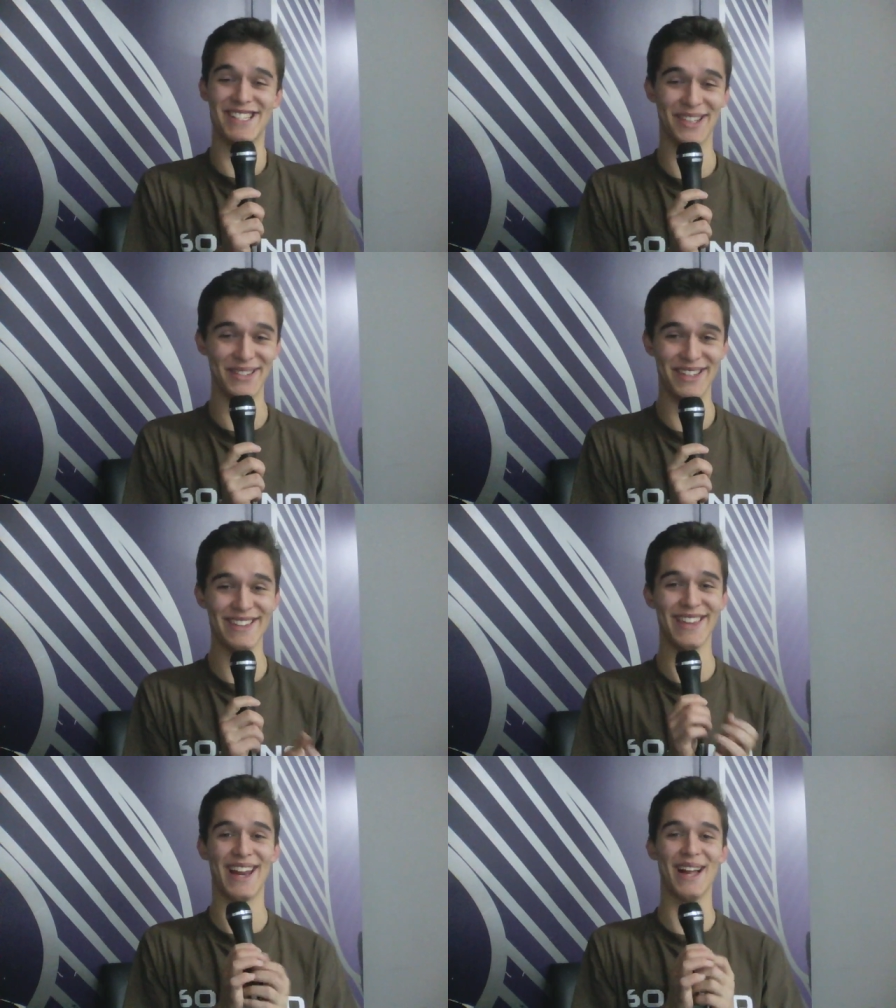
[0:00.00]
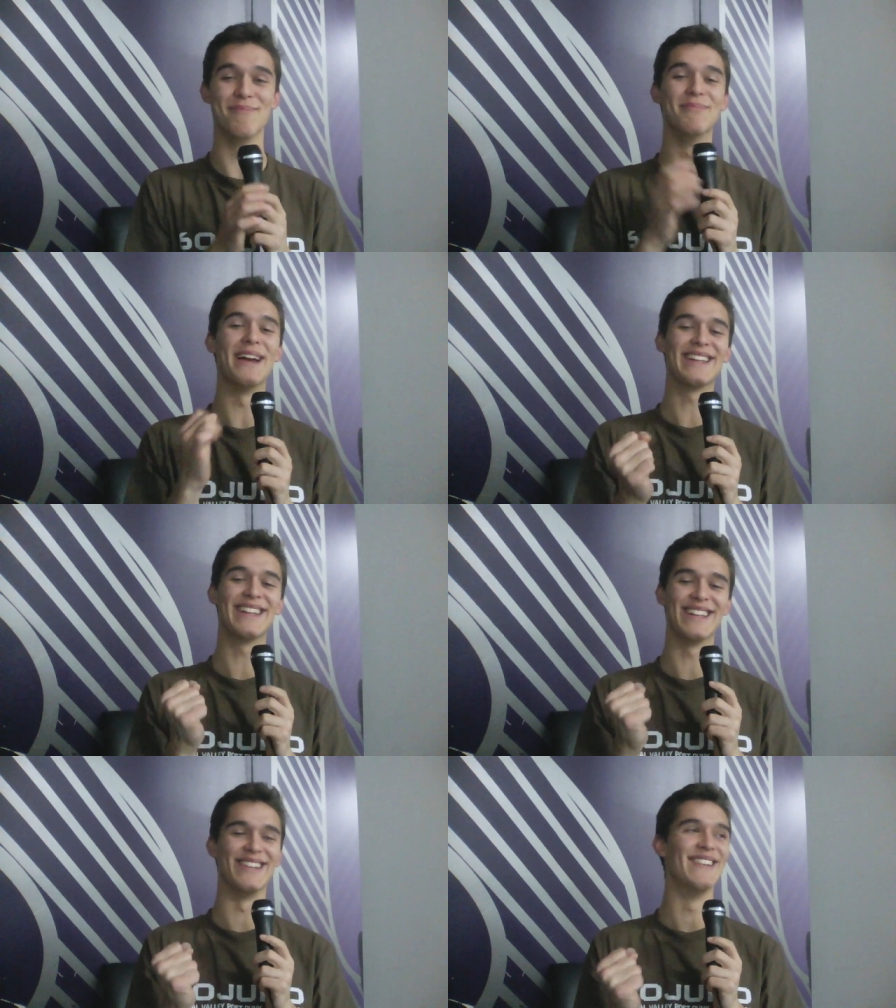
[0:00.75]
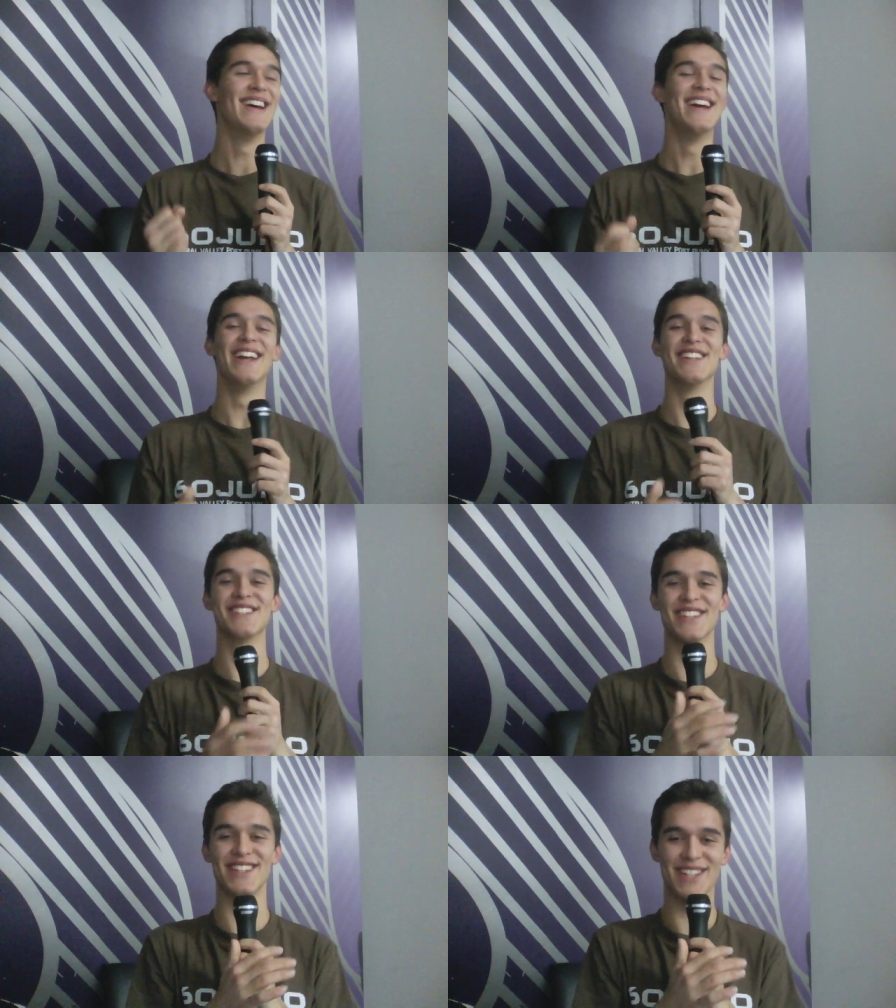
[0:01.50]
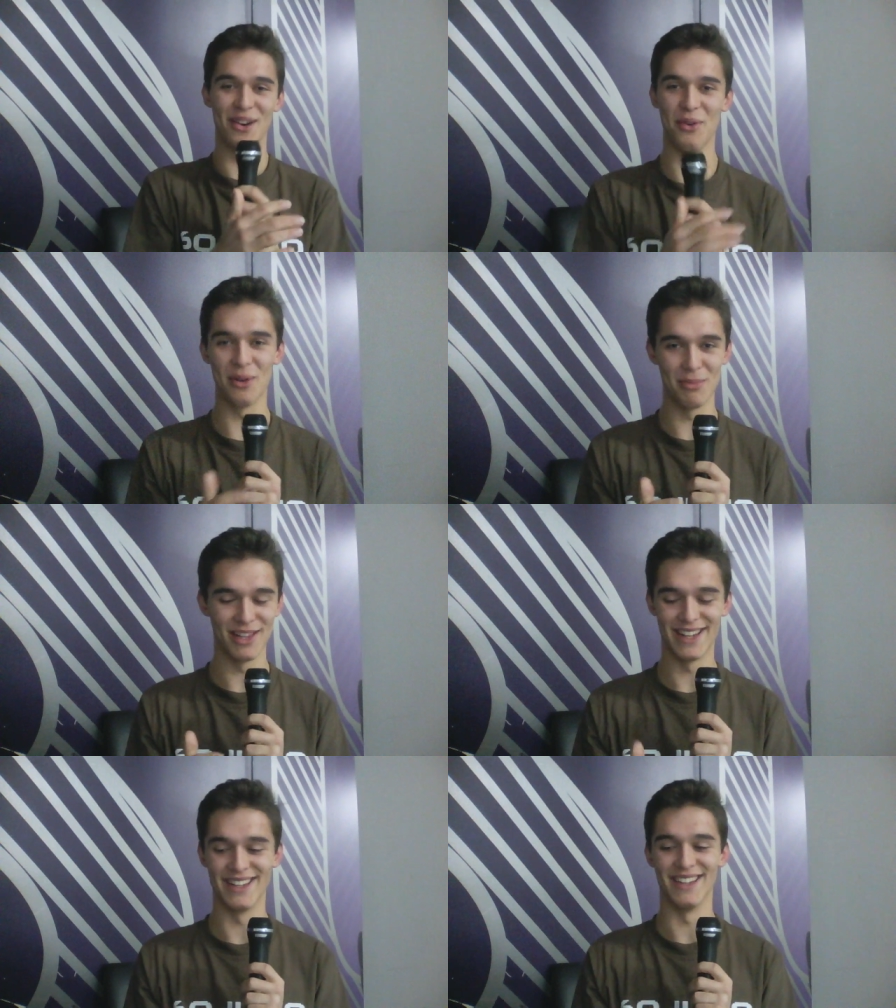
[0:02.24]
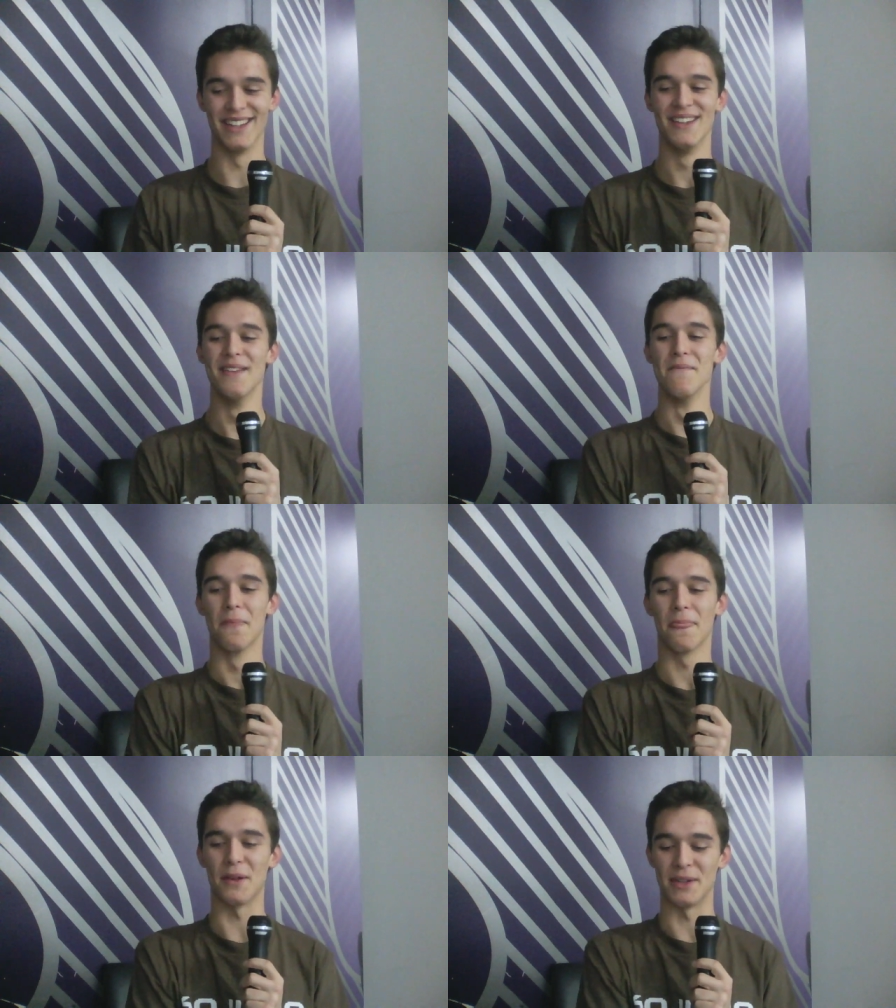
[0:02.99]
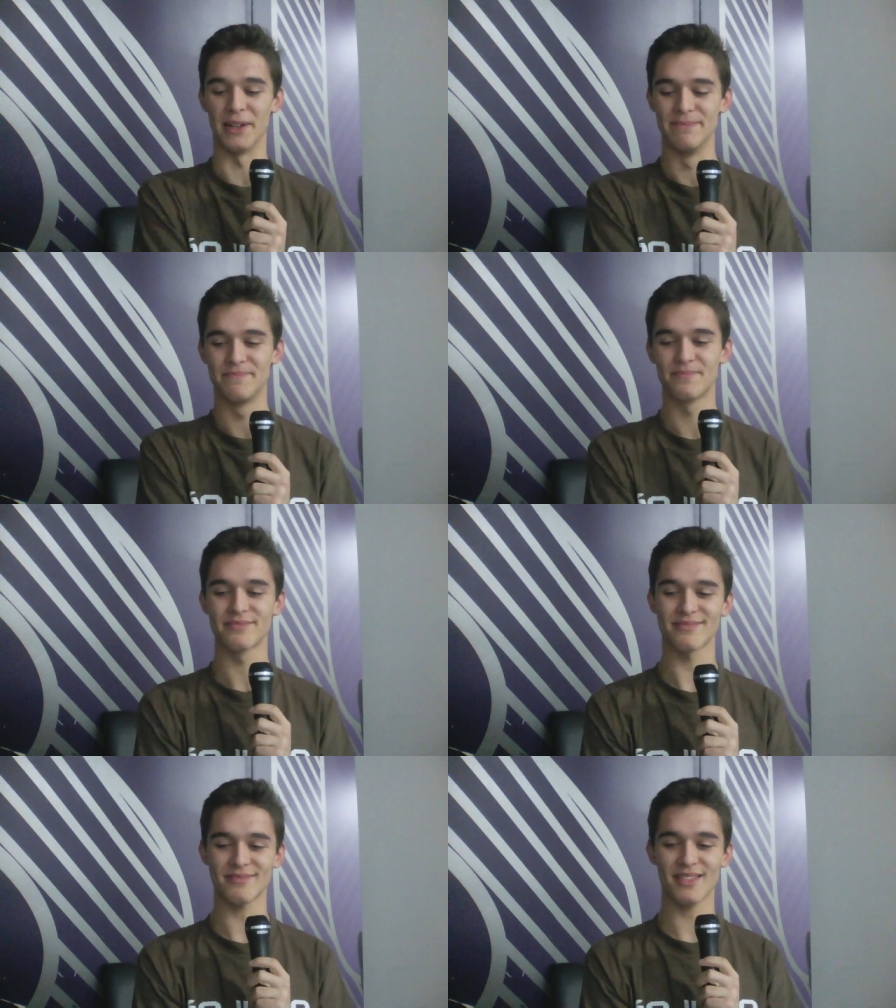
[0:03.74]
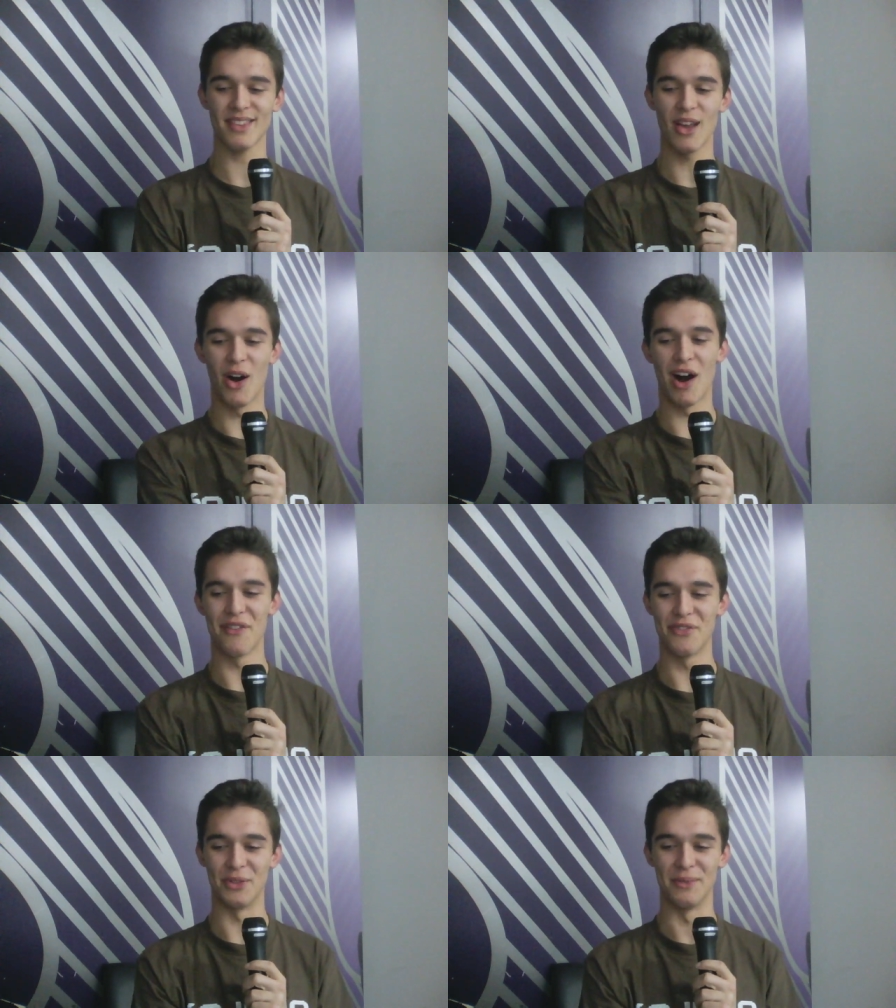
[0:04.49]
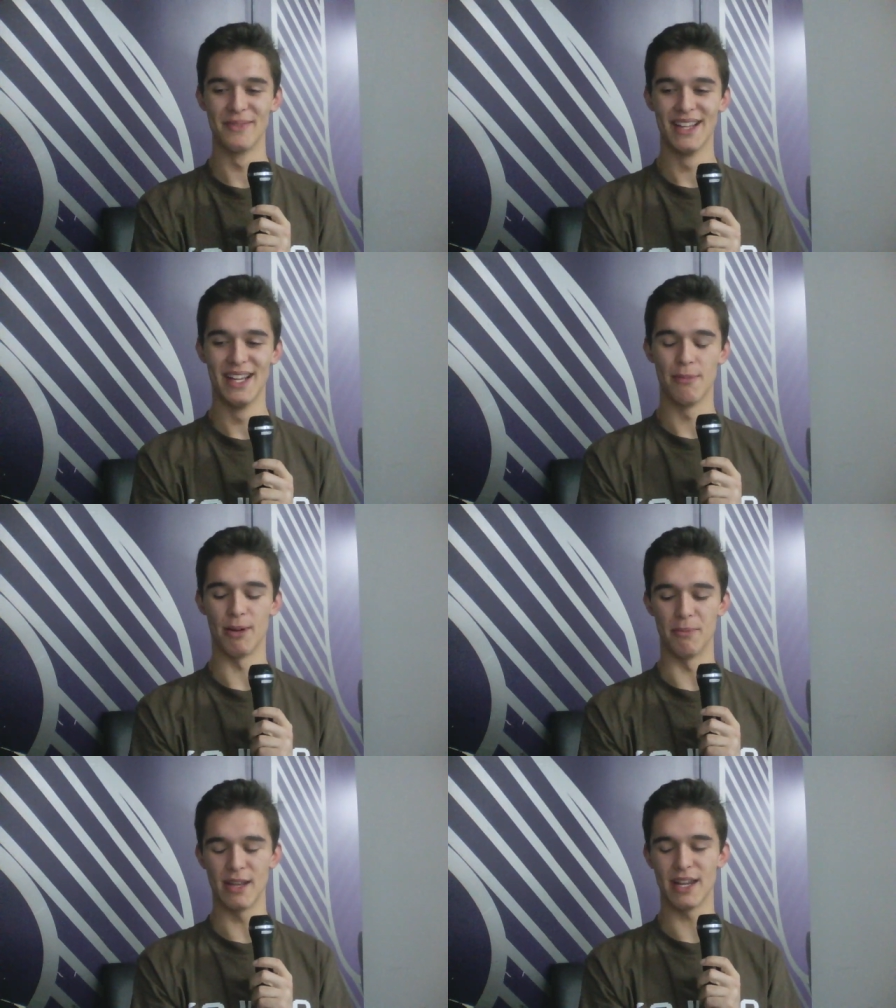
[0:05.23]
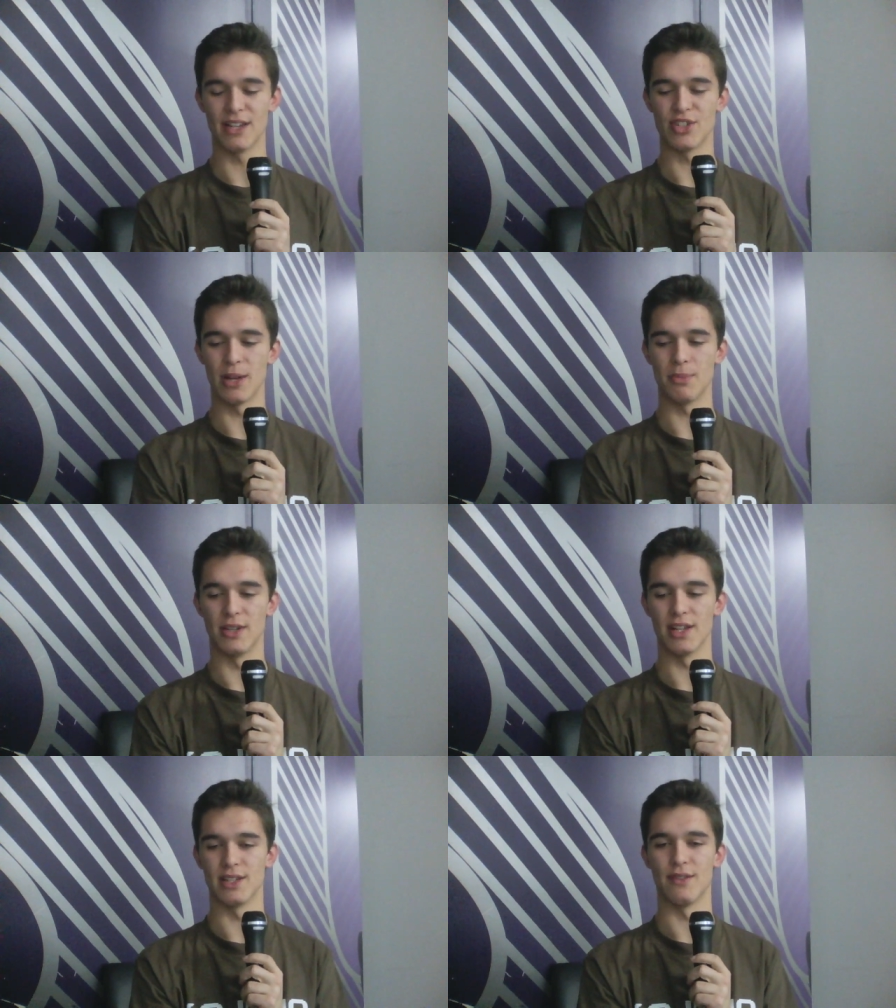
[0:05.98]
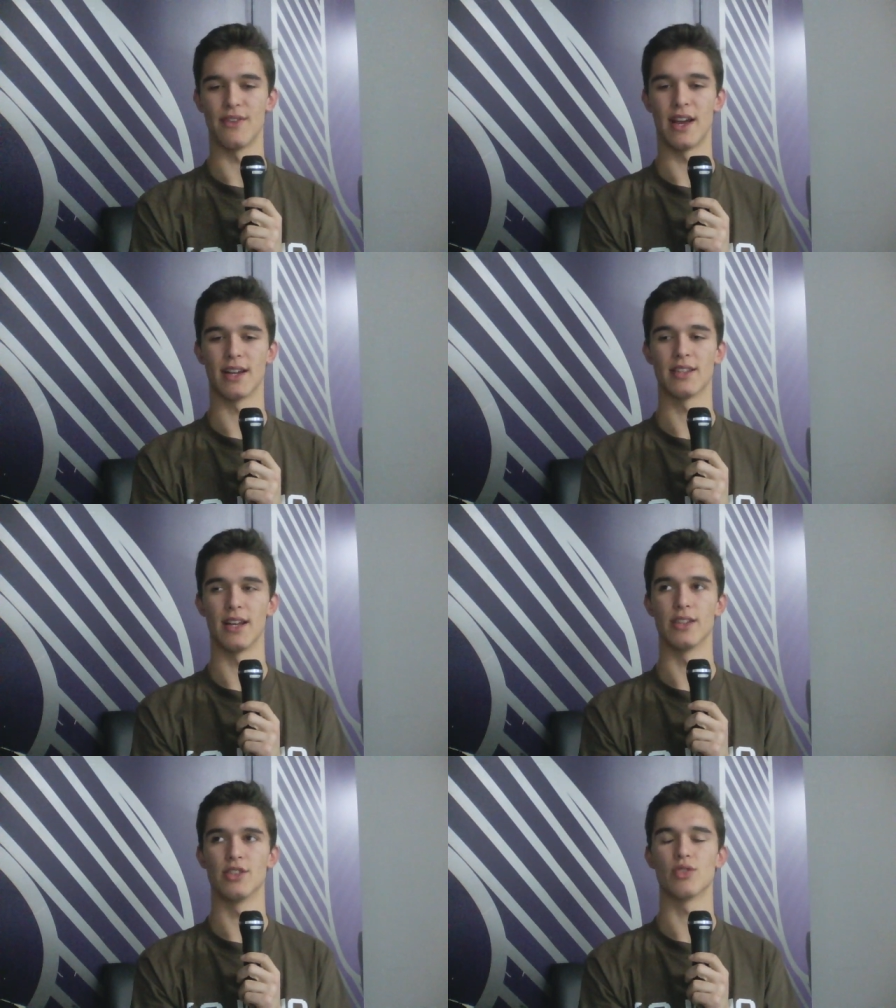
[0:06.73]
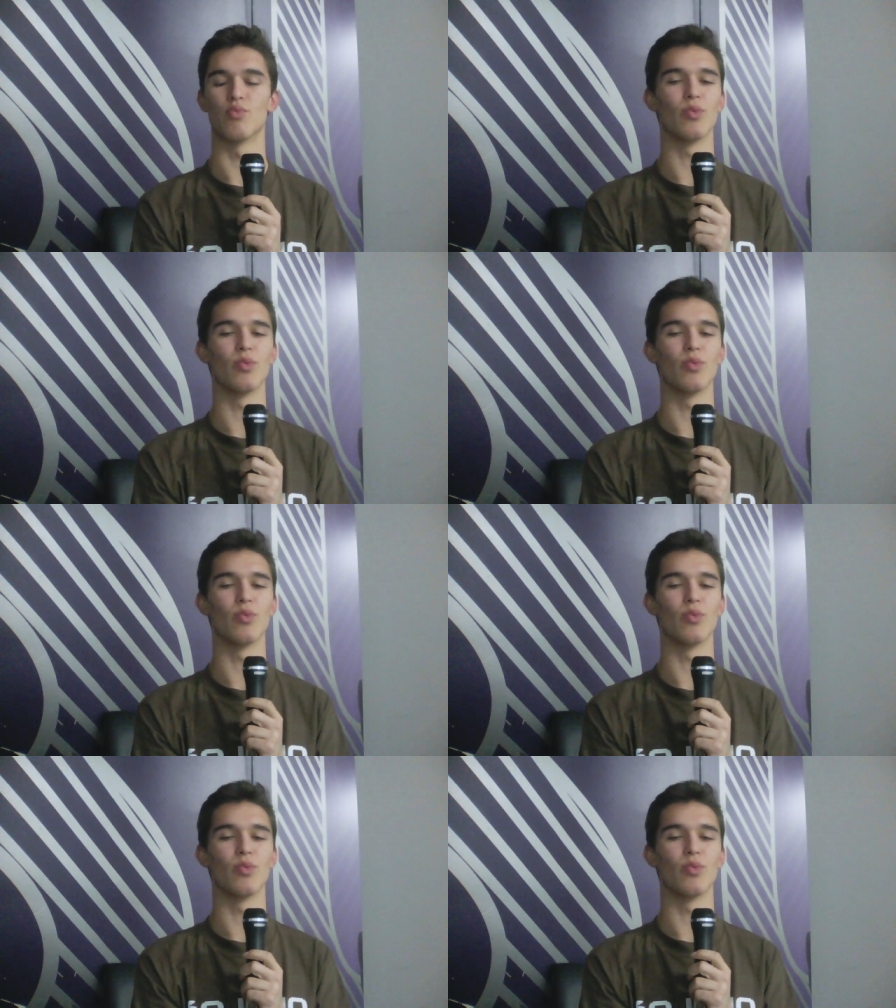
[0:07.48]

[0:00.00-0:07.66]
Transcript: don't do that. I'm begging you. It is such a horrible idea. Okay, awful. But being in shape does, in fact, uh, just